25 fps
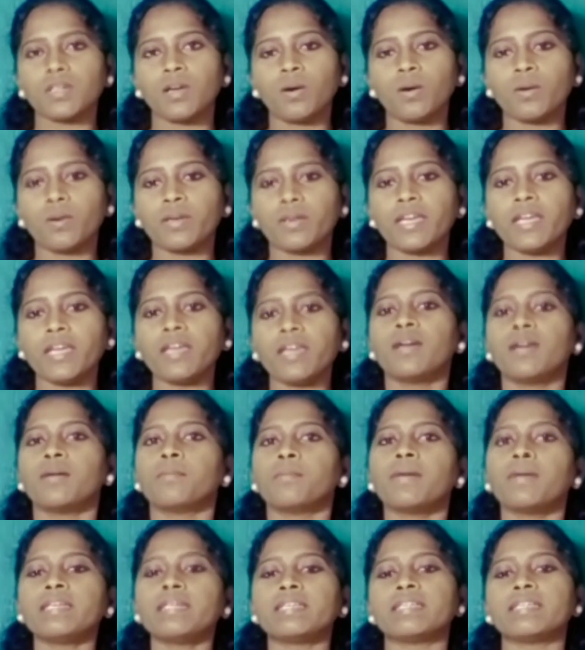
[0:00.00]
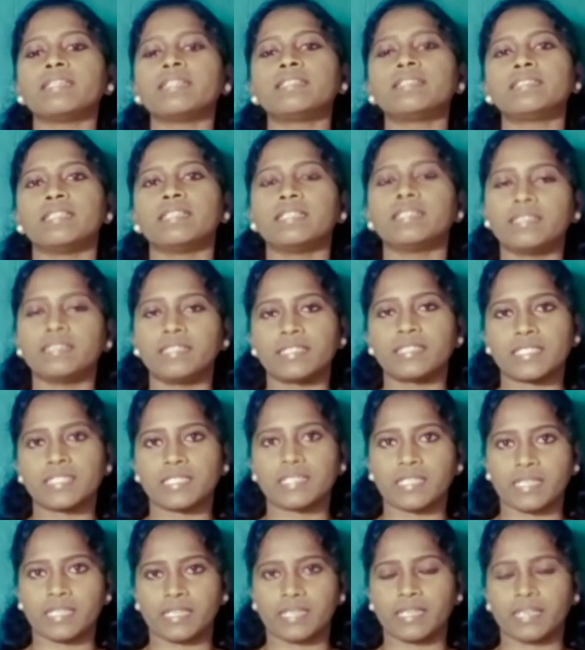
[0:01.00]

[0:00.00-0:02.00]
Okay, but it does